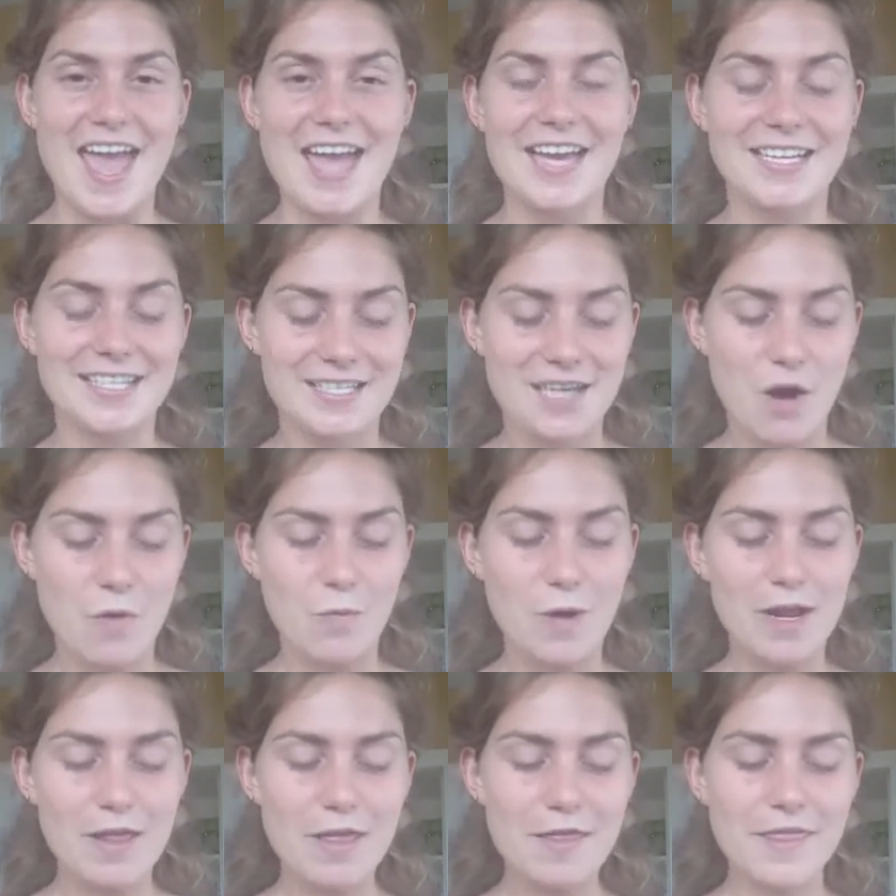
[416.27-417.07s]
And
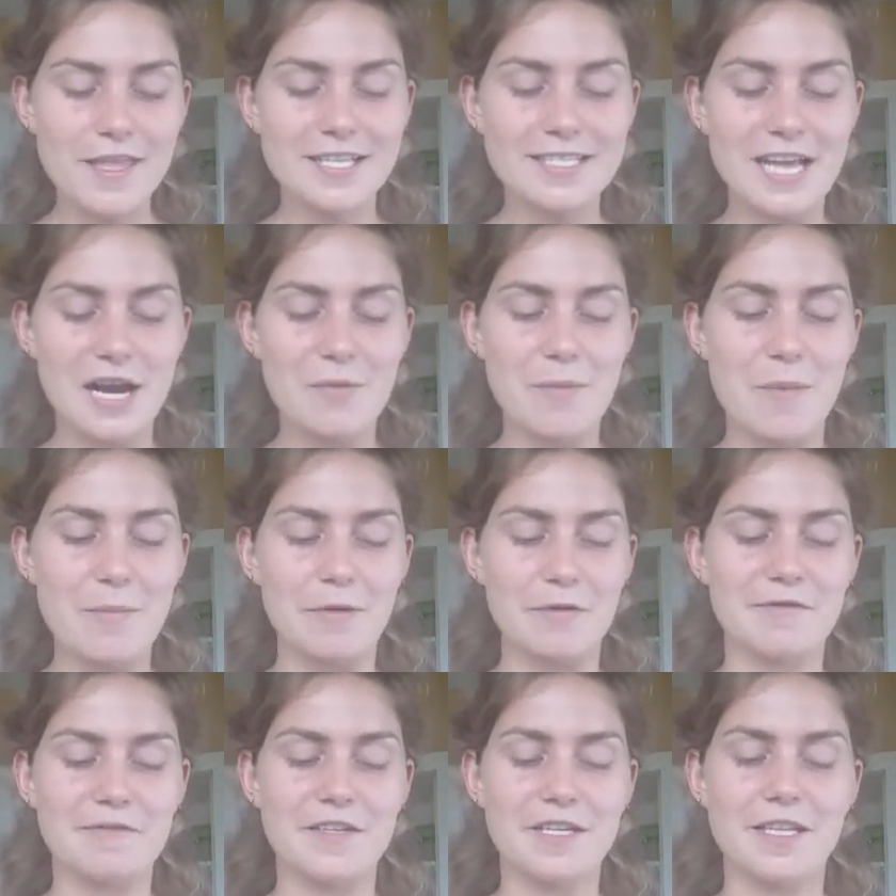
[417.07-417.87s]
one of the things I
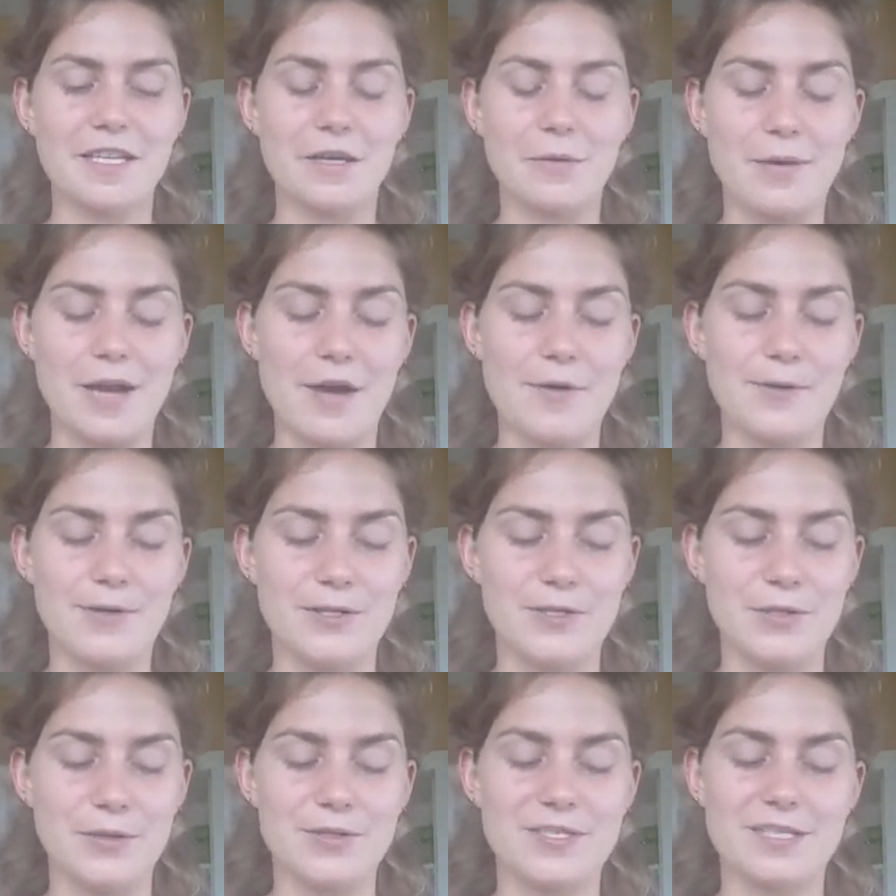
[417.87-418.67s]
remember feeling when I
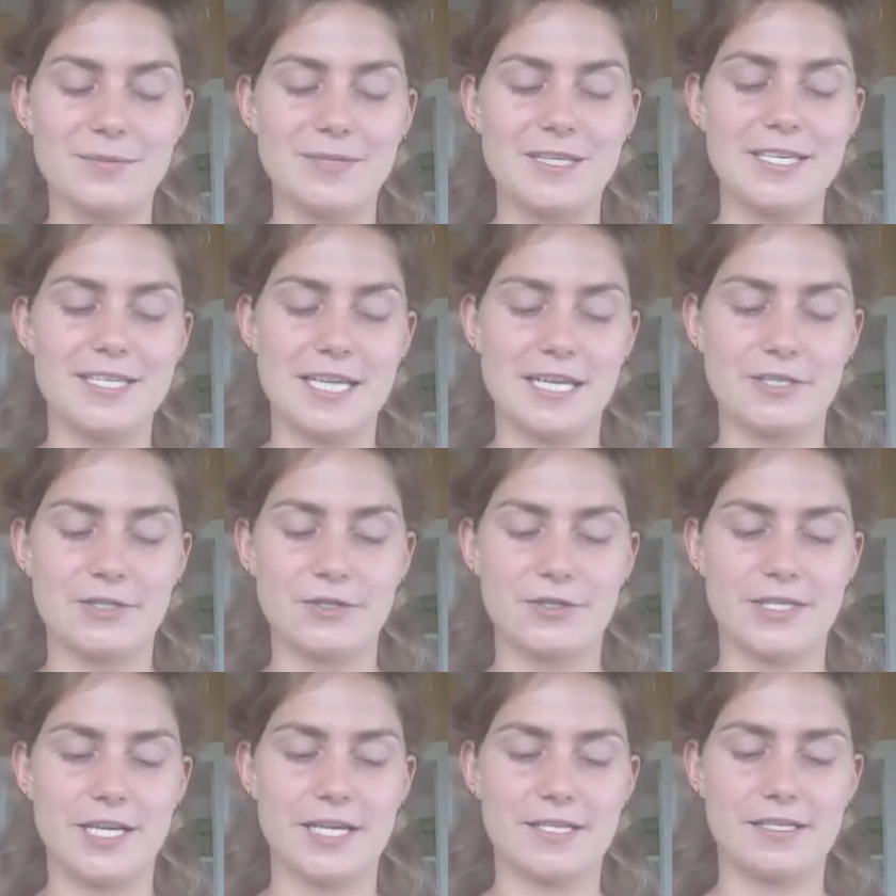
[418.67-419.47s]
would do some of these
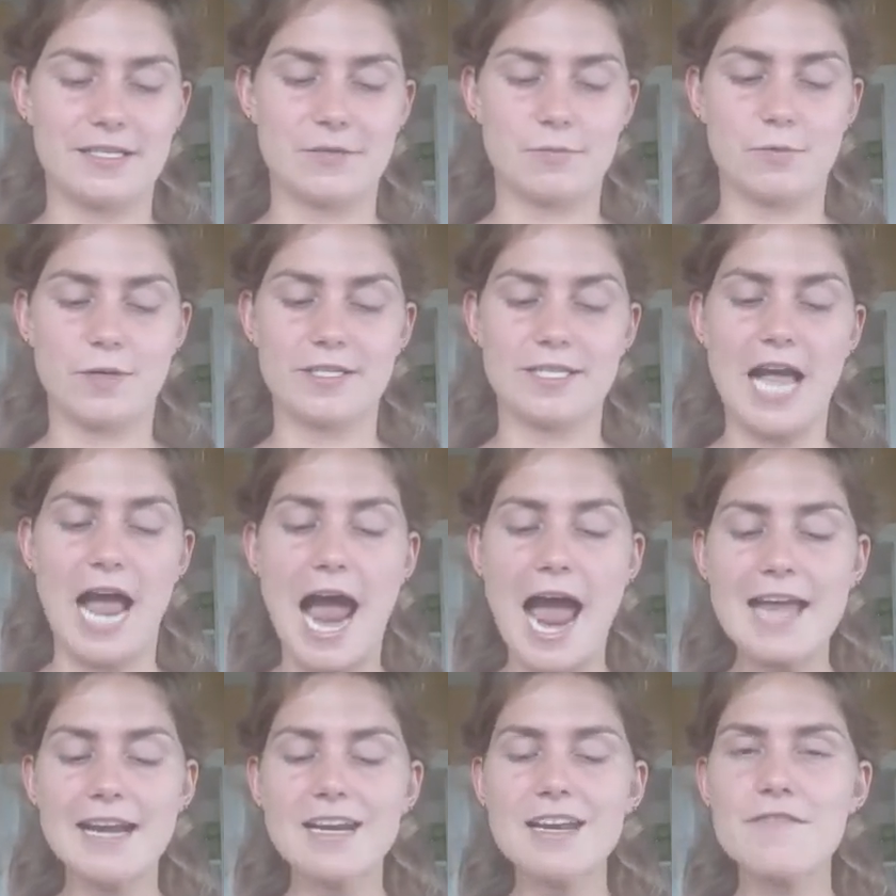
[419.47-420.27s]
exercises was
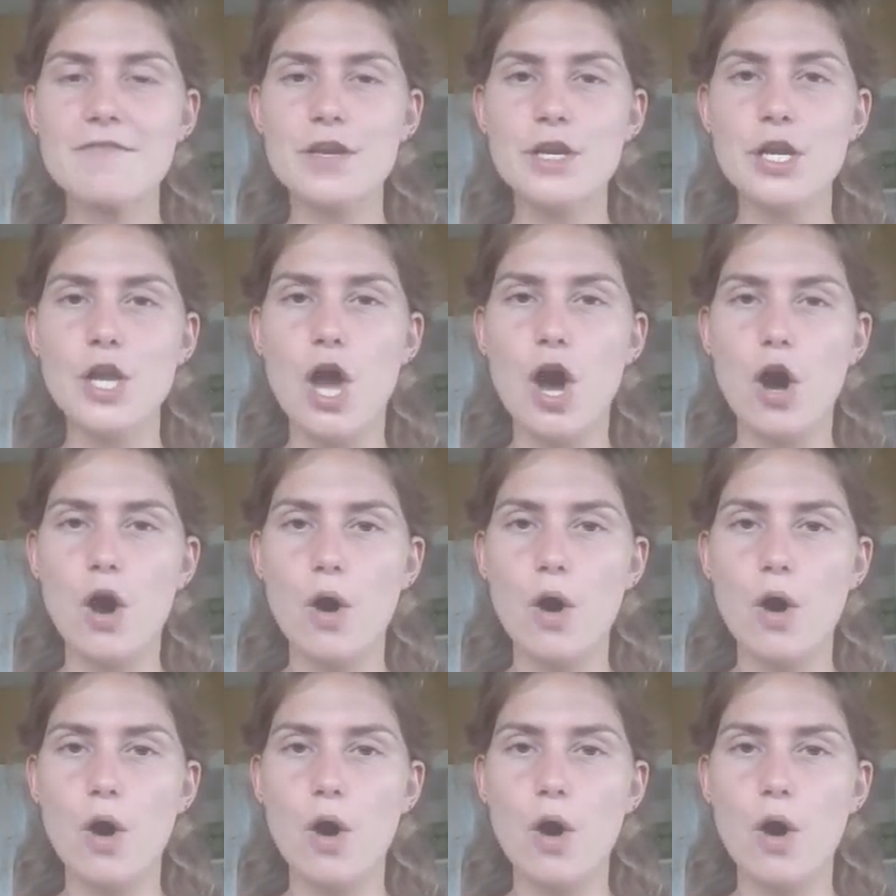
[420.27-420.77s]
I didn't even